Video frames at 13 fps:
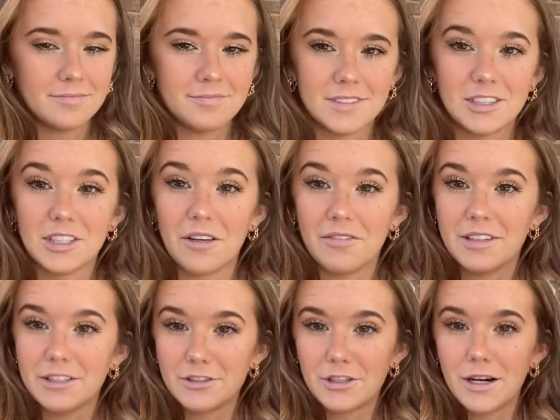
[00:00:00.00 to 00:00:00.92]
stuff in
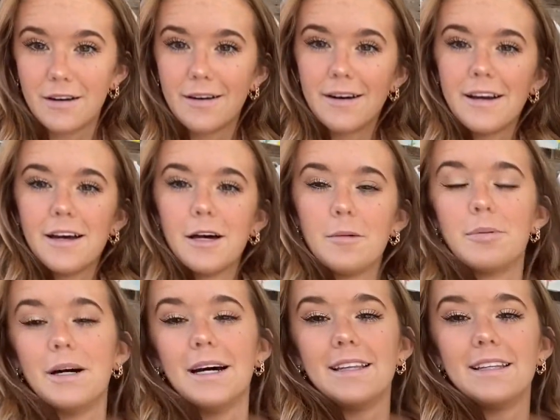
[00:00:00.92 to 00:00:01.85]
the dryer.
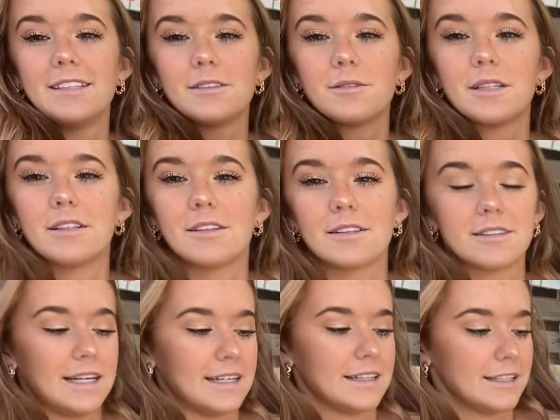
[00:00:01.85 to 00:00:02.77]
But this is what it looks
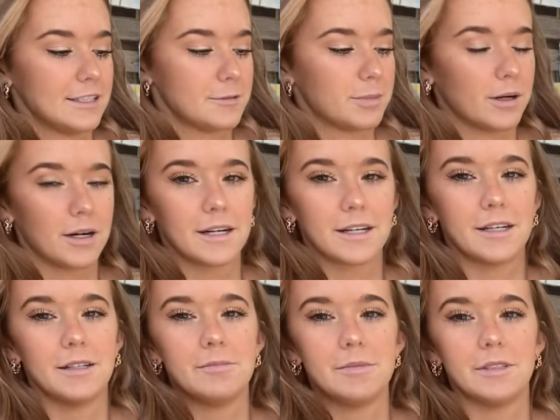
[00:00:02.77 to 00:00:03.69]
like. This part
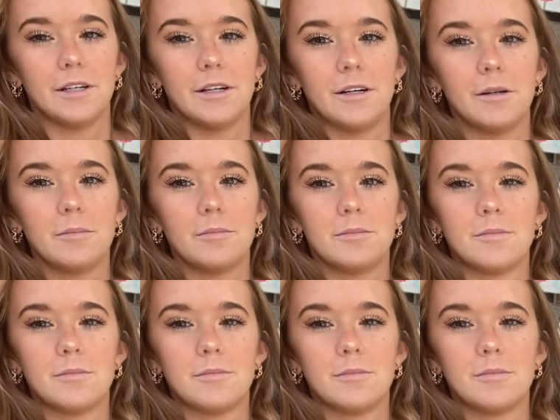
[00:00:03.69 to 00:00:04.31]
comes up